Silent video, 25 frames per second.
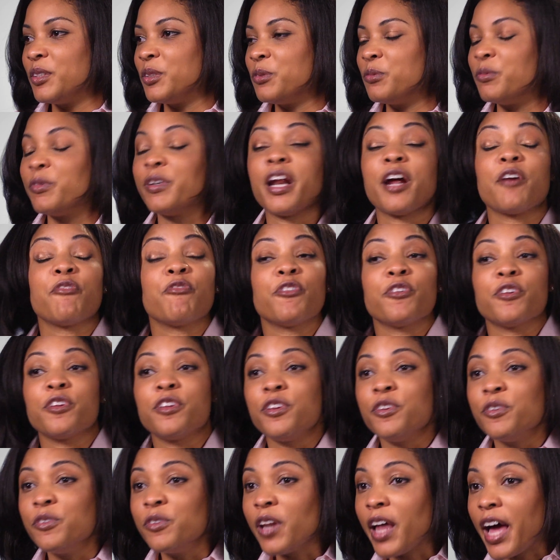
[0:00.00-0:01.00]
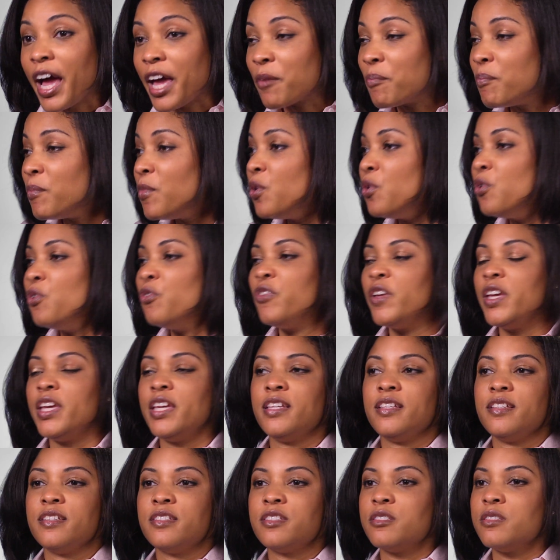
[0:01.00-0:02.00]
whatever you like
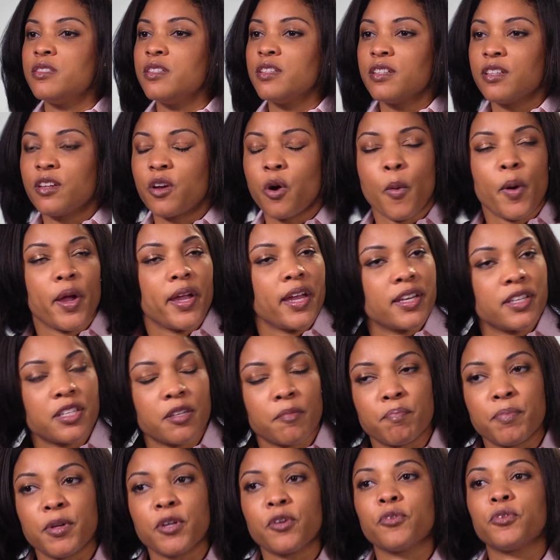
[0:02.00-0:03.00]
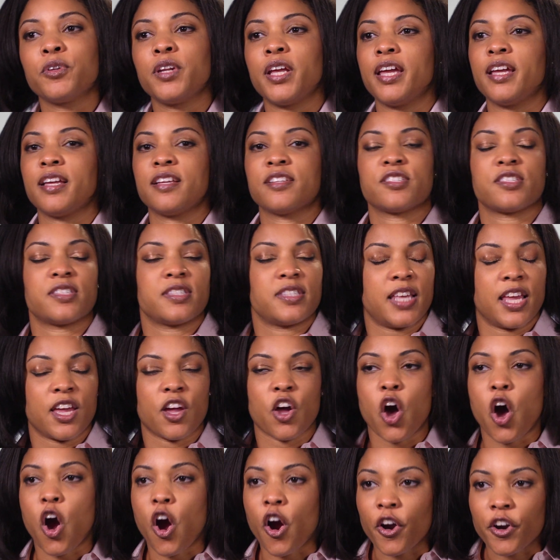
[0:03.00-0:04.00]
movies, going into buildings, seeing
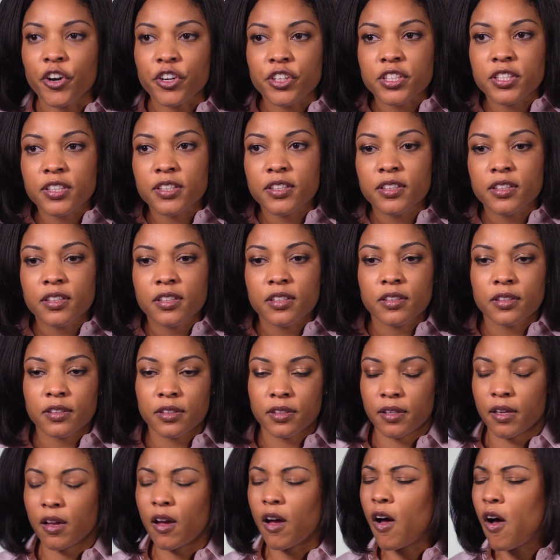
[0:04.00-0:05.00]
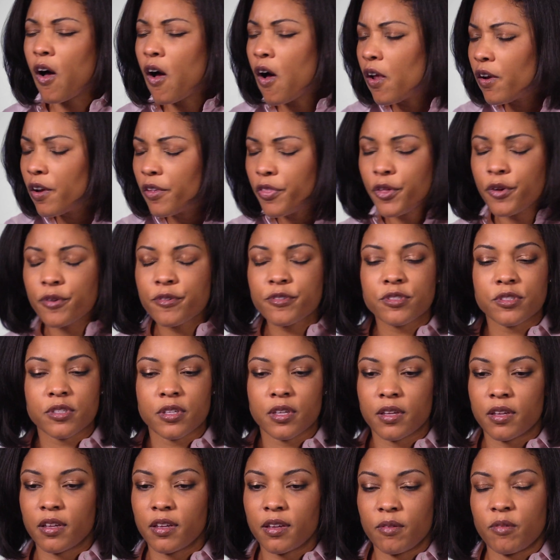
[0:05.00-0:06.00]
art. All of those
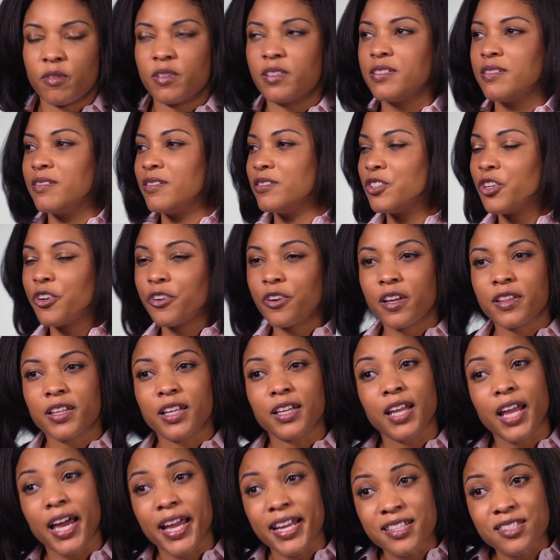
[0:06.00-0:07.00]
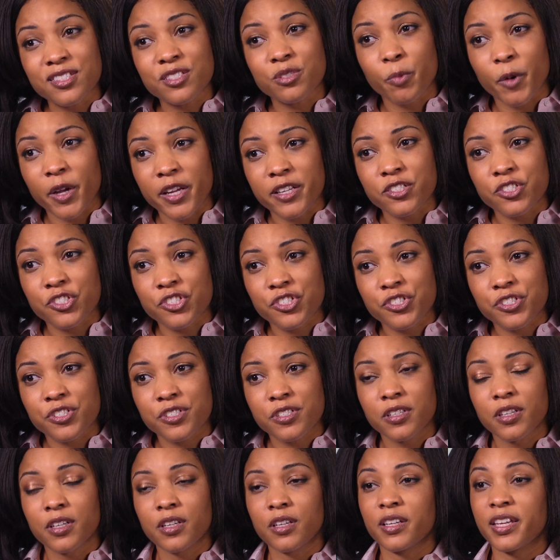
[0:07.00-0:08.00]
turn on the light switch,
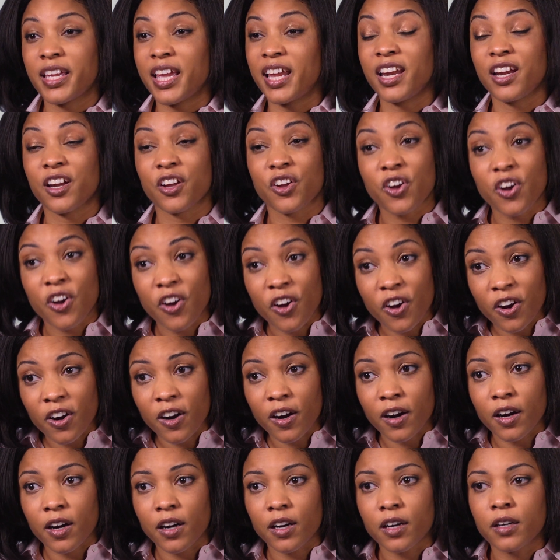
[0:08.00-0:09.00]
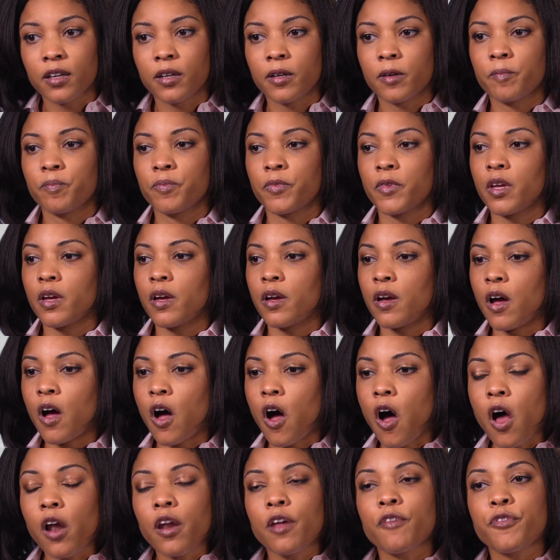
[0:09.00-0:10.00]
get in a car,
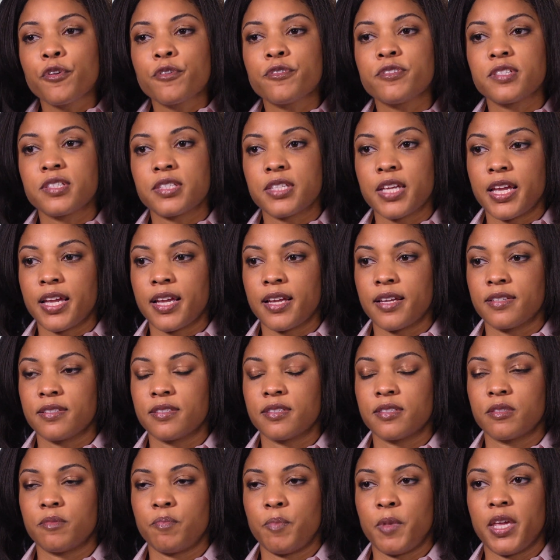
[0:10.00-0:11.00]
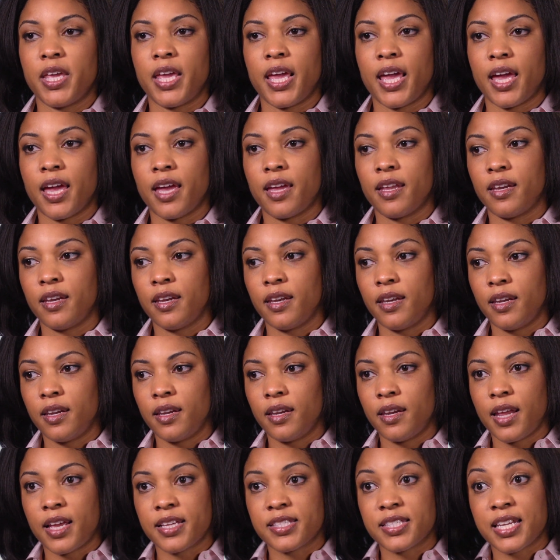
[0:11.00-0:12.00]
all of those things began
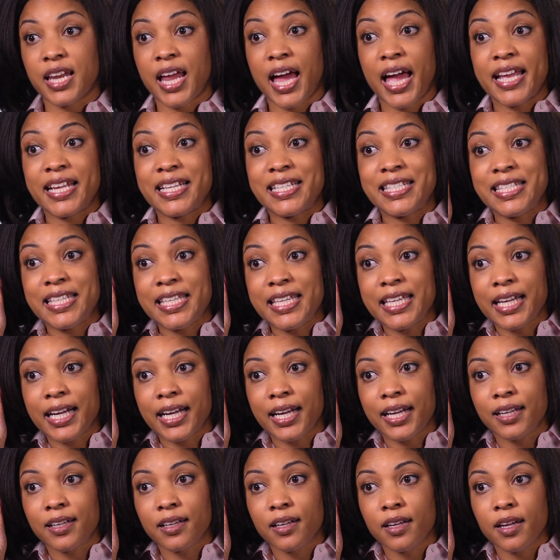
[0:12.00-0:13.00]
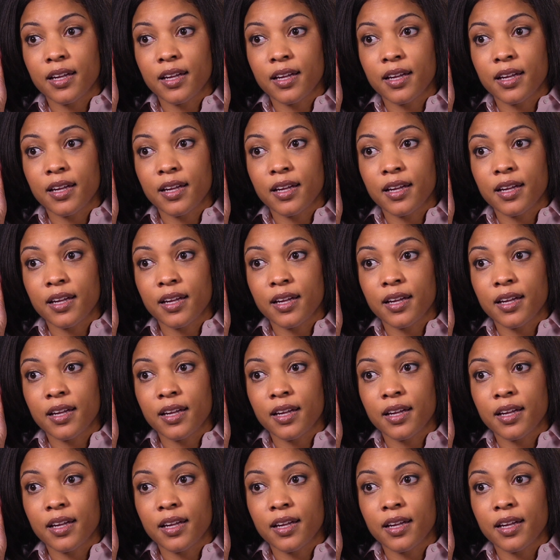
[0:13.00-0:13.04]
as an idea